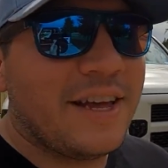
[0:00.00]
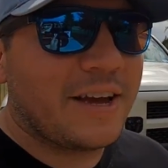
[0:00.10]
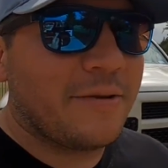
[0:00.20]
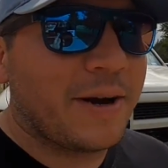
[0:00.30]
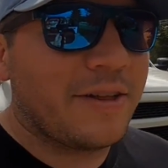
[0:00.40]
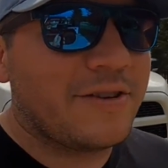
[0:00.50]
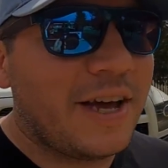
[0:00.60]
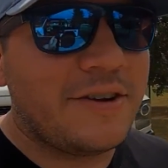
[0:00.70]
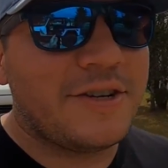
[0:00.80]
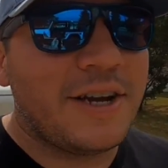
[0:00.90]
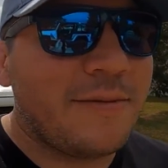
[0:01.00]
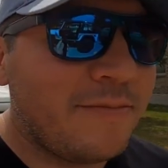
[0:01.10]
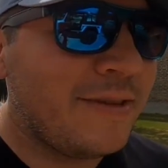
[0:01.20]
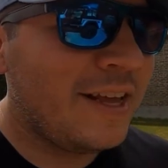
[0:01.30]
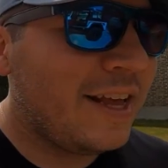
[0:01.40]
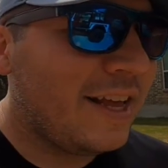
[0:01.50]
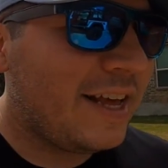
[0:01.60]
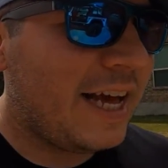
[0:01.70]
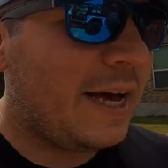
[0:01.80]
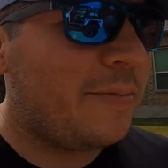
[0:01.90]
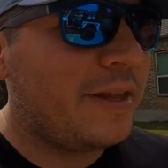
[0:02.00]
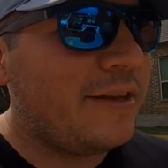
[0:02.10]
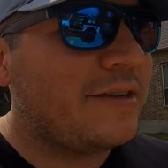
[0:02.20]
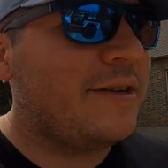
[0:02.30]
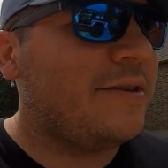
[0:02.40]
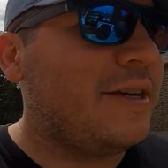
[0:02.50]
like a regular tire shop, but they look so